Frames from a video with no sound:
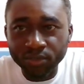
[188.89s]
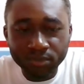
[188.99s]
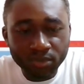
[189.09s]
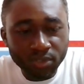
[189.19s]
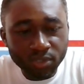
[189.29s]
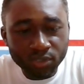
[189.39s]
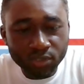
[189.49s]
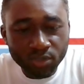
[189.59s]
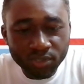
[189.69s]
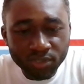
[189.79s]
Sorry.
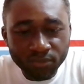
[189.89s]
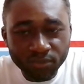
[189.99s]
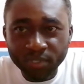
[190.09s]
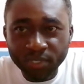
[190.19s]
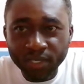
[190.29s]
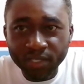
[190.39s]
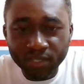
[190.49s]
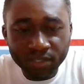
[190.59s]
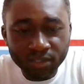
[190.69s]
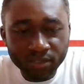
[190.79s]
So I'll just
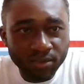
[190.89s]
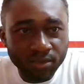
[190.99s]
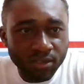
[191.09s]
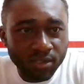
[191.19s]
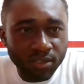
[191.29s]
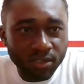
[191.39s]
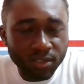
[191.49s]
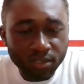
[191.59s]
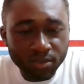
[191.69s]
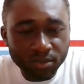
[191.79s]
define my I again.
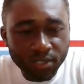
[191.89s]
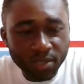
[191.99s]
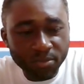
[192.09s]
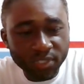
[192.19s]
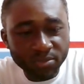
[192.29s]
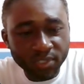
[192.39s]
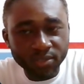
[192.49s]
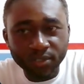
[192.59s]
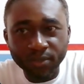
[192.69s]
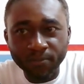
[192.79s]
I
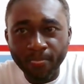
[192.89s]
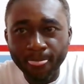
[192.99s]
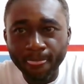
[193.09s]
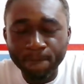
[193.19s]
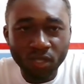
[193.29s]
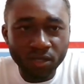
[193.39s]
plus plus, right?